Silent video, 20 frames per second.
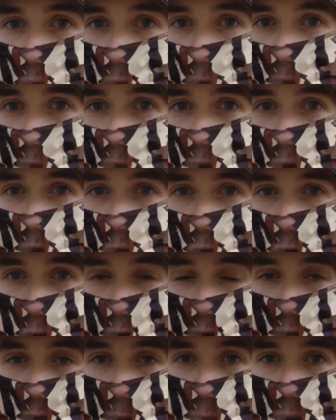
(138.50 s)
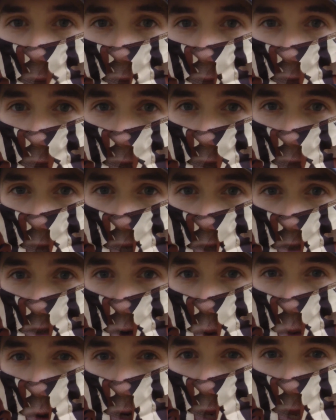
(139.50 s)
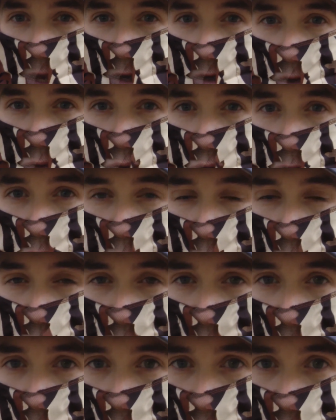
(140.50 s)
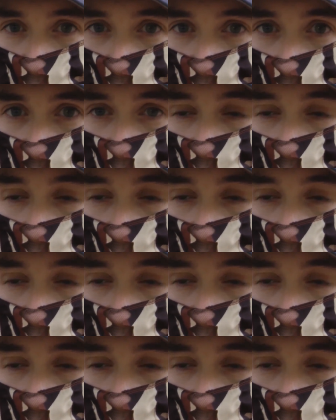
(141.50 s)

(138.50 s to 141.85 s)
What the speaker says: And another tip is don't get too close to that tree.